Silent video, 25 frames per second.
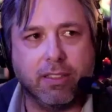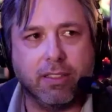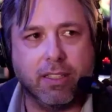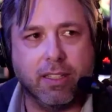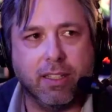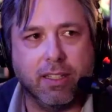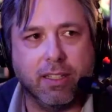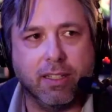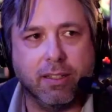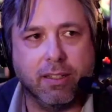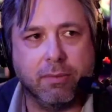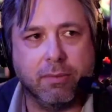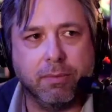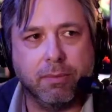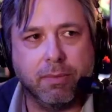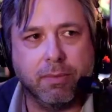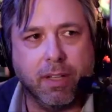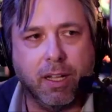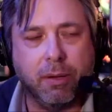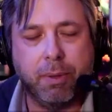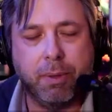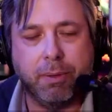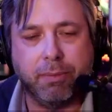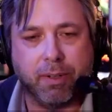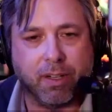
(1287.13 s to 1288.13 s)
Uh, a lot
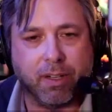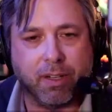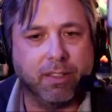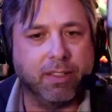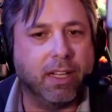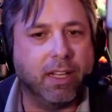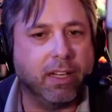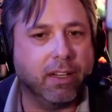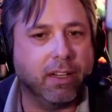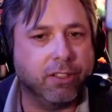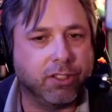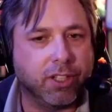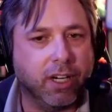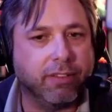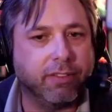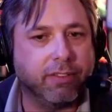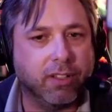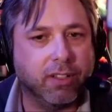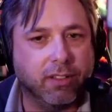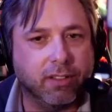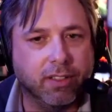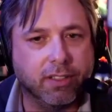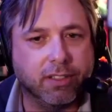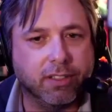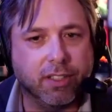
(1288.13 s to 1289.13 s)
of people are cutting down on travel
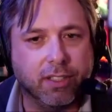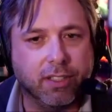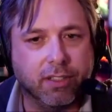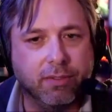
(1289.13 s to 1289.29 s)
this year.